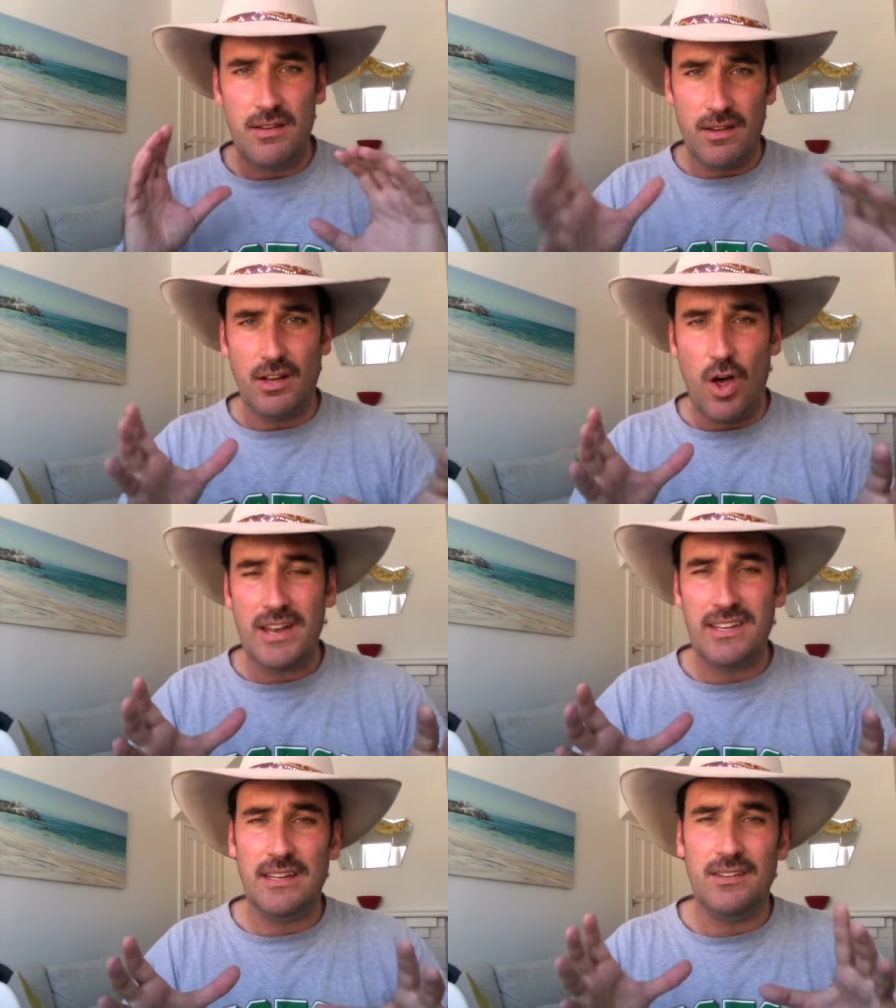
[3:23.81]

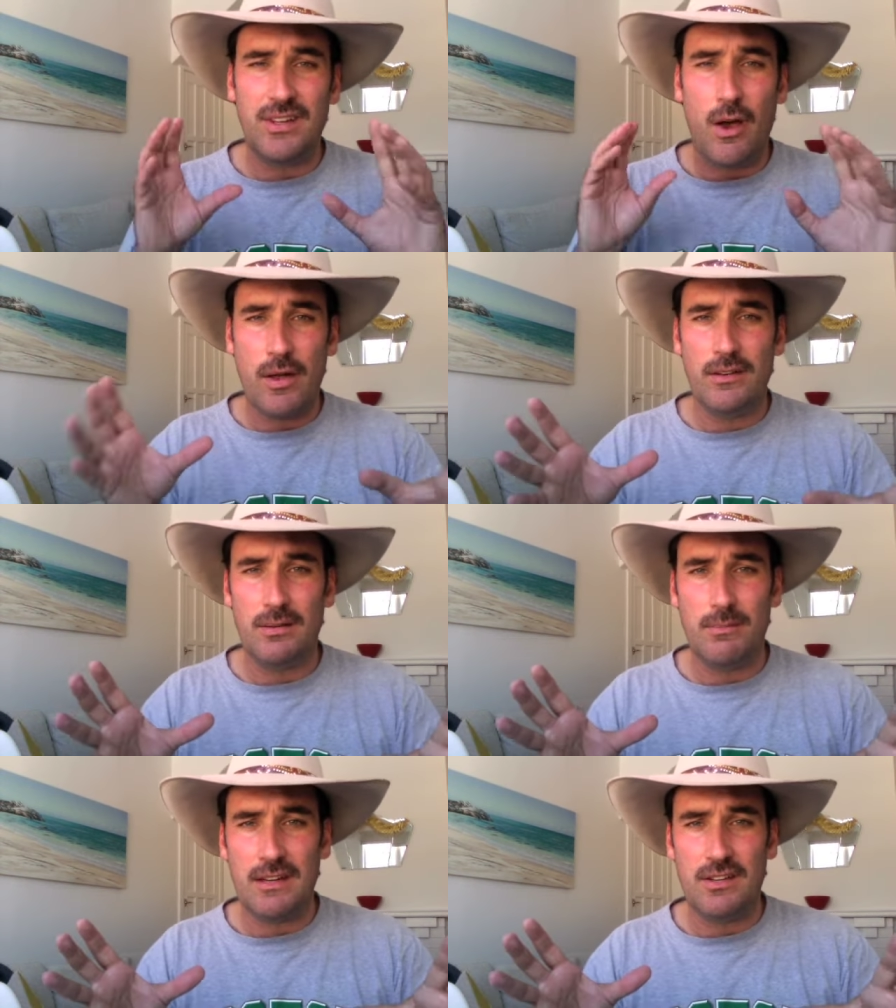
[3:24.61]
lighting is going to
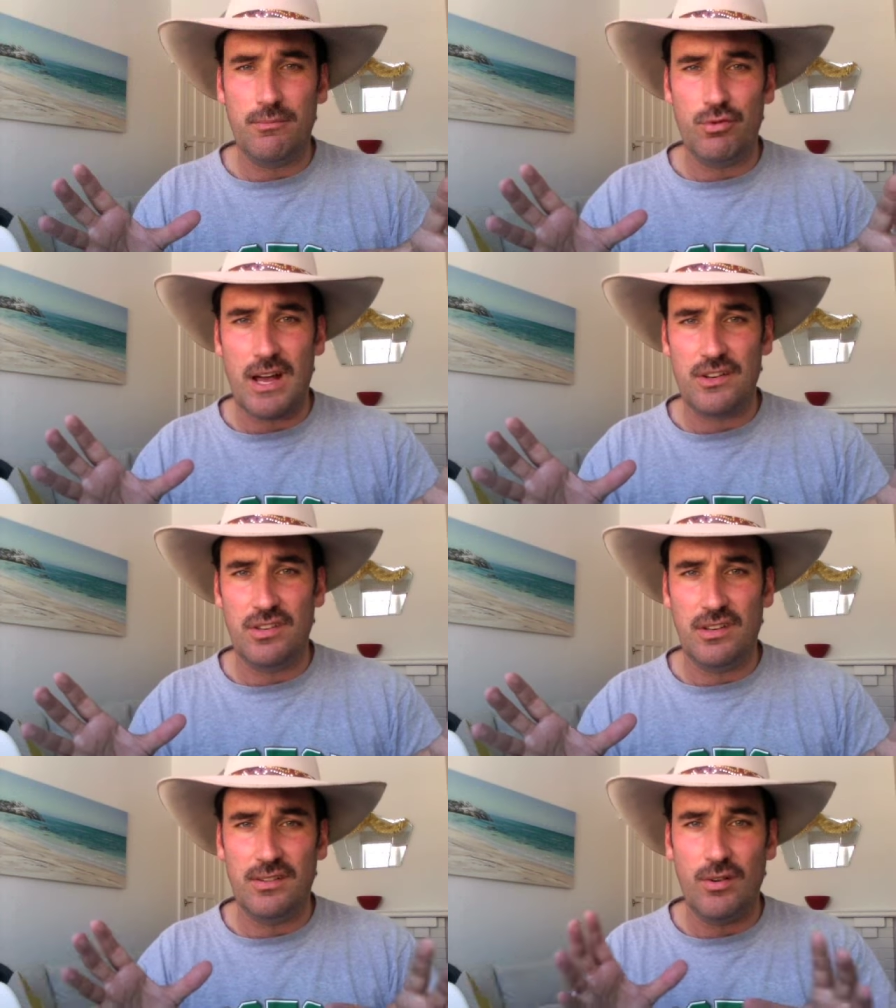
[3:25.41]
make your
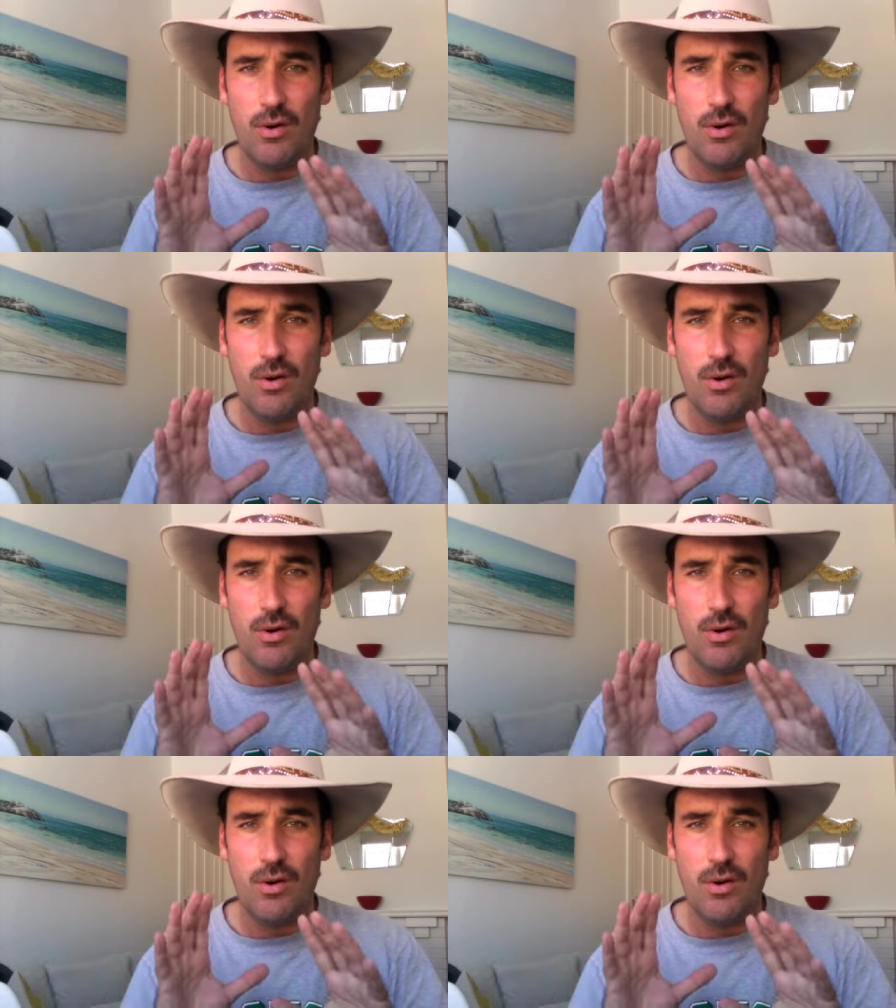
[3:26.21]
productions